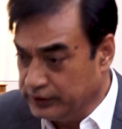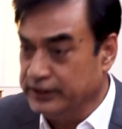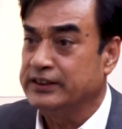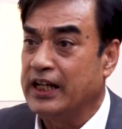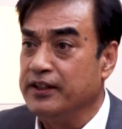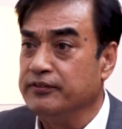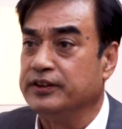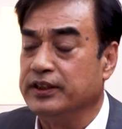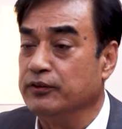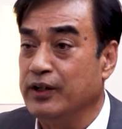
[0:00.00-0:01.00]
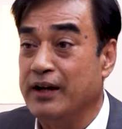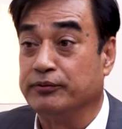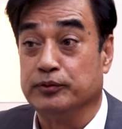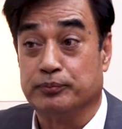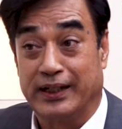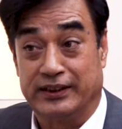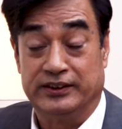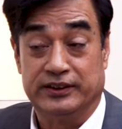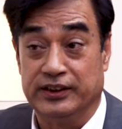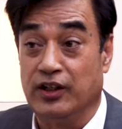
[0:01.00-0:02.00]
This kind of thing we have to
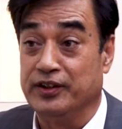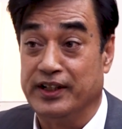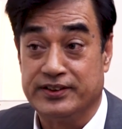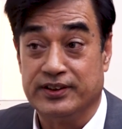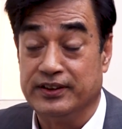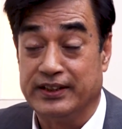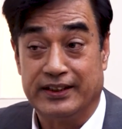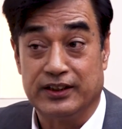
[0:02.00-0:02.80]
practice in our nation,